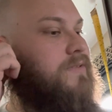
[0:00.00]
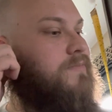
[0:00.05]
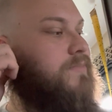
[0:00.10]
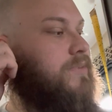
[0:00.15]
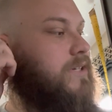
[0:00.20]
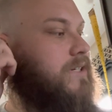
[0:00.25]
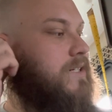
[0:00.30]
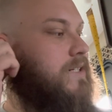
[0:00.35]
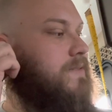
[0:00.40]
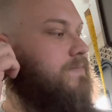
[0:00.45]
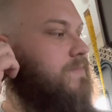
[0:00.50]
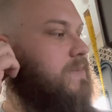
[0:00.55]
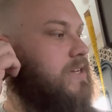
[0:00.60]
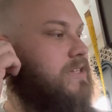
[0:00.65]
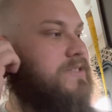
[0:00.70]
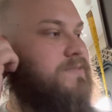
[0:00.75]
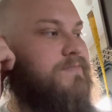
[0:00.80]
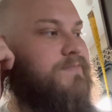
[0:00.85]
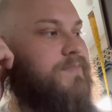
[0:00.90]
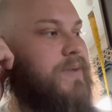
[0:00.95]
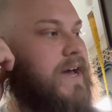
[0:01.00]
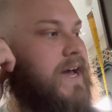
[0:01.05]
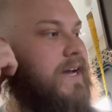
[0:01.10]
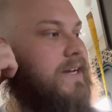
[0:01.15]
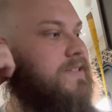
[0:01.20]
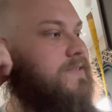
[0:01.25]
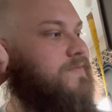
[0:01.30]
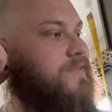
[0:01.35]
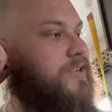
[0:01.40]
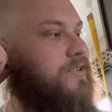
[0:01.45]
But it
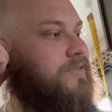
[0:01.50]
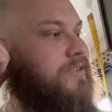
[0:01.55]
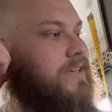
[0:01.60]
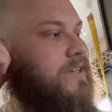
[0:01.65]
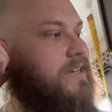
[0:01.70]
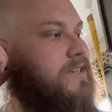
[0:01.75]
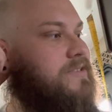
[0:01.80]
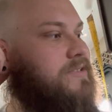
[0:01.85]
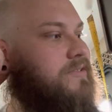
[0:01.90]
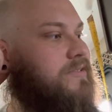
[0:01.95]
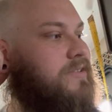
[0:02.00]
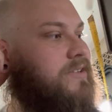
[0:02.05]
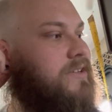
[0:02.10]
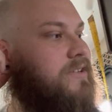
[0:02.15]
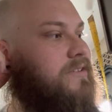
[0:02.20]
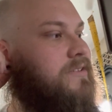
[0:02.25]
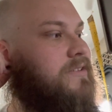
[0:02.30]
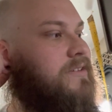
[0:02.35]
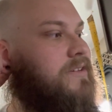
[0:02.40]
packs fairly easily.